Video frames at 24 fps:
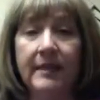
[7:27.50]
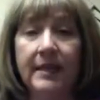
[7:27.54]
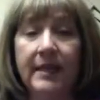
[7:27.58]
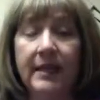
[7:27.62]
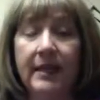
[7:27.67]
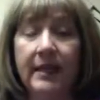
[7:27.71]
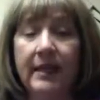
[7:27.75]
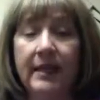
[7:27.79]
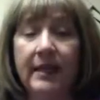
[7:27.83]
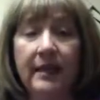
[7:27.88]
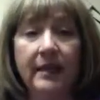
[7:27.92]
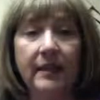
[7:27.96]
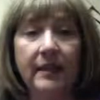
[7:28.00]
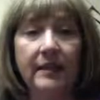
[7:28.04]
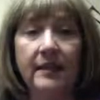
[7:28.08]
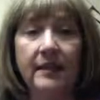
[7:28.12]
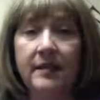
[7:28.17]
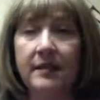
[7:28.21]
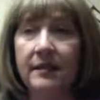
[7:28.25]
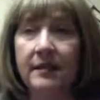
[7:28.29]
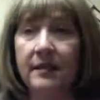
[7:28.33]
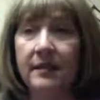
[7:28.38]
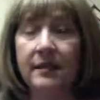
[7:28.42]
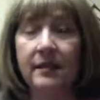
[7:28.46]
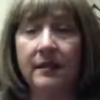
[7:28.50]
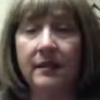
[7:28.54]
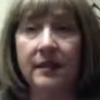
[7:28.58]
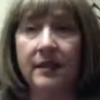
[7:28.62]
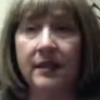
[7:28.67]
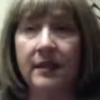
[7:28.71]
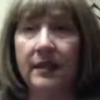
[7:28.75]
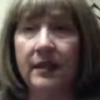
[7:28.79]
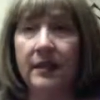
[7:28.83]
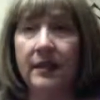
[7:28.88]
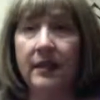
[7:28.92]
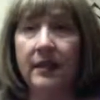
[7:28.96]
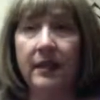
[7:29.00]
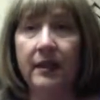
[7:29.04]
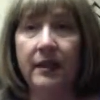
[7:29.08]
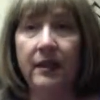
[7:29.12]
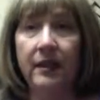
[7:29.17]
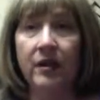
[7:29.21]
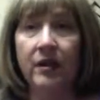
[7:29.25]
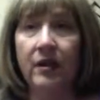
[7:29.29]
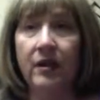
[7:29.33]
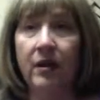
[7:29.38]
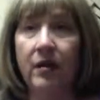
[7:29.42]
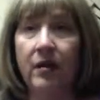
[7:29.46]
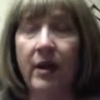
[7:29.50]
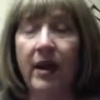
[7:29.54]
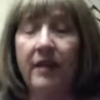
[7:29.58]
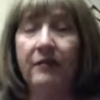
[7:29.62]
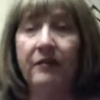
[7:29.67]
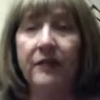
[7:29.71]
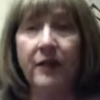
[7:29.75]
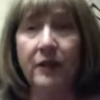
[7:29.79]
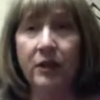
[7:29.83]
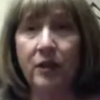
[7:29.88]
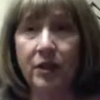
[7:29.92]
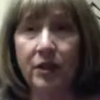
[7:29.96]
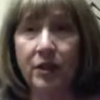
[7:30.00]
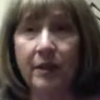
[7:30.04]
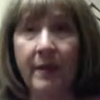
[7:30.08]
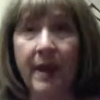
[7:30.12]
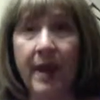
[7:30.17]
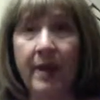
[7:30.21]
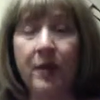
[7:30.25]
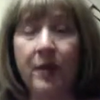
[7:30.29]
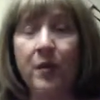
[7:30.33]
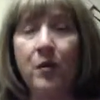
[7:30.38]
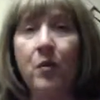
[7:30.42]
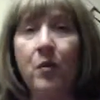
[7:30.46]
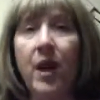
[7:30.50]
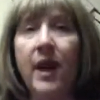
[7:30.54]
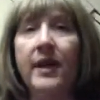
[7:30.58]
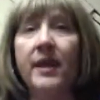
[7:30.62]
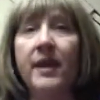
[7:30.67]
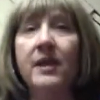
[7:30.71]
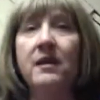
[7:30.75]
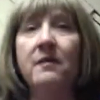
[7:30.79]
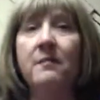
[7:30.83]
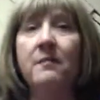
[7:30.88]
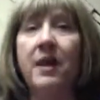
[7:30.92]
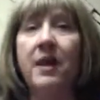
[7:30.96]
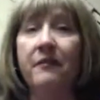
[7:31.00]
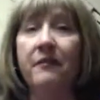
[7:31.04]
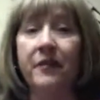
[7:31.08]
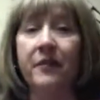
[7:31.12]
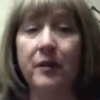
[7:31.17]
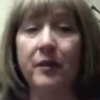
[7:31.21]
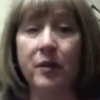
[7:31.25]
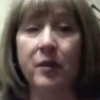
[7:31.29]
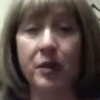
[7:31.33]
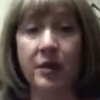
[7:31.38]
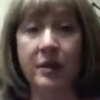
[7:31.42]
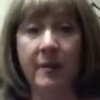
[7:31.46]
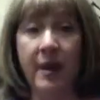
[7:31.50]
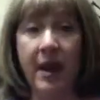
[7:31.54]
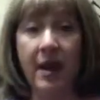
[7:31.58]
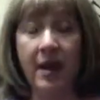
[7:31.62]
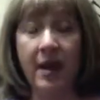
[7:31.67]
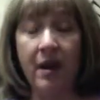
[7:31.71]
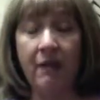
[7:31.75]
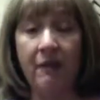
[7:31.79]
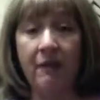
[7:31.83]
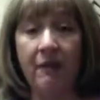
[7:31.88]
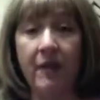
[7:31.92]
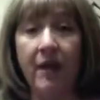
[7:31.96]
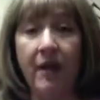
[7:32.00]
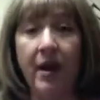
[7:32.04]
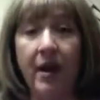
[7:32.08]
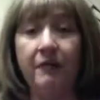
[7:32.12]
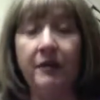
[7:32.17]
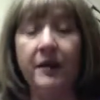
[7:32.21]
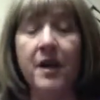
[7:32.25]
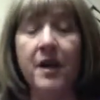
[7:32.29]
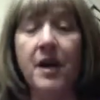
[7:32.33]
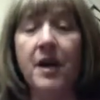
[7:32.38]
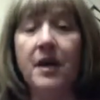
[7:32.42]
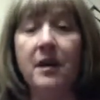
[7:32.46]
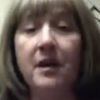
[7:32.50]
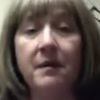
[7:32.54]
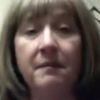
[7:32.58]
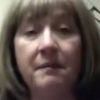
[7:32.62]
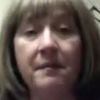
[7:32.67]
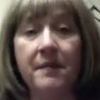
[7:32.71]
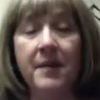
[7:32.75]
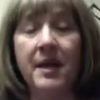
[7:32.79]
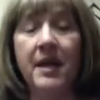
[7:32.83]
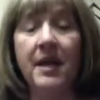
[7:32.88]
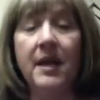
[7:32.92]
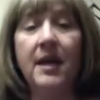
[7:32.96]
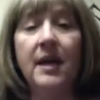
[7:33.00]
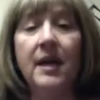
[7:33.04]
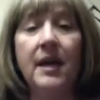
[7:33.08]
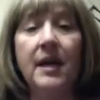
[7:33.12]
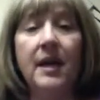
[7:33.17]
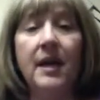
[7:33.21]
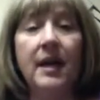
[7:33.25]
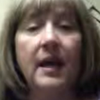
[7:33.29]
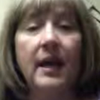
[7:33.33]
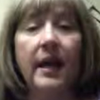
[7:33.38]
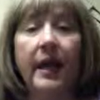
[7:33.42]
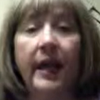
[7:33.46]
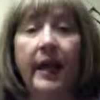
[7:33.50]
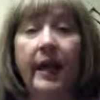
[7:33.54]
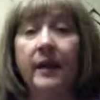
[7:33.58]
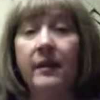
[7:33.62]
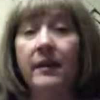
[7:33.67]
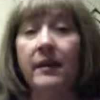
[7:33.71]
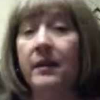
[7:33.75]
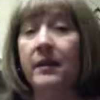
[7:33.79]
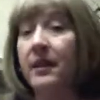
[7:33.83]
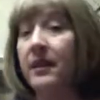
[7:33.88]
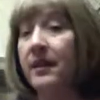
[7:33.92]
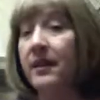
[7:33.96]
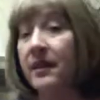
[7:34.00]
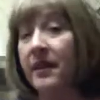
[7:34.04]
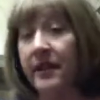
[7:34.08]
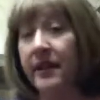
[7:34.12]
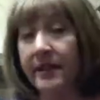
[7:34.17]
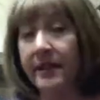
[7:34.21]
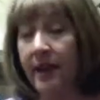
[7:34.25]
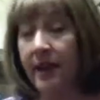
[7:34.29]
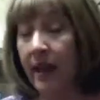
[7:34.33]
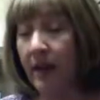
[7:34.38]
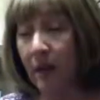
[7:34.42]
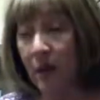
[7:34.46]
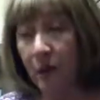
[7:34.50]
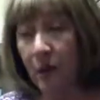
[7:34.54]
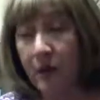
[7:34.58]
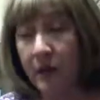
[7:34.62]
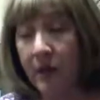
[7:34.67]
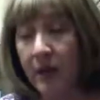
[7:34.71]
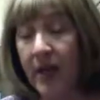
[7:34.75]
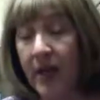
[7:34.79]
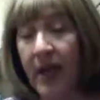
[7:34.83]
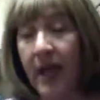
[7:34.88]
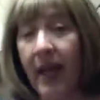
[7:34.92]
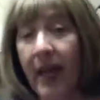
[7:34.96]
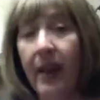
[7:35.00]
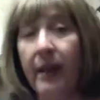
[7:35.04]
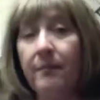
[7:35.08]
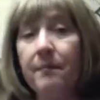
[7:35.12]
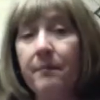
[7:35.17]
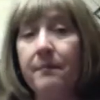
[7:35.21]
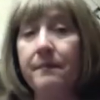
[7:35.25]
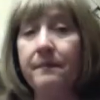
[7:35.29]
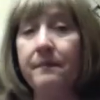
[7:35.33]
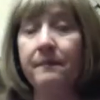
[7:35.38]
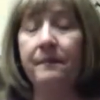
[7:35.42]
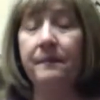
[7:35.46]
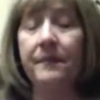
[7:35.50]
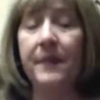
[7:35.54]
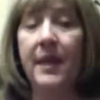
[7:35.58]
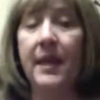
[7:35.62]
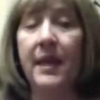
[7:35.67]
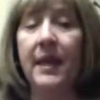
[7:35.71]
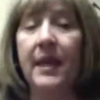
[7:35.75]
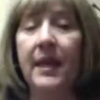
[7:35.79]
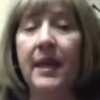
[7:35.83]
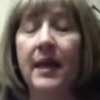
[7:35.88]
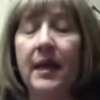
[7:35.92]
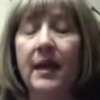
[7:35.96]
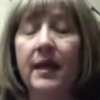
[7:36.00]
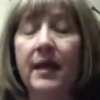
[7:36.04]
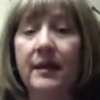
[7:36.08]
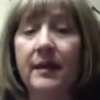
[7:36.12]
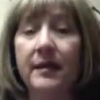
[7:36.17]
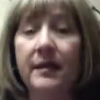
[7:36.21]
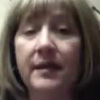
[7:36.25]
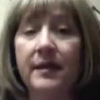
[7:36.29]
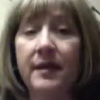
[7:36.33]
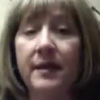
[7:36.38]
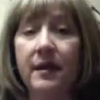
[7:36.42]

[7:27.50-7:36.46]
And I feel good about who I am. I feel good about how far I've come and the things I overcame, and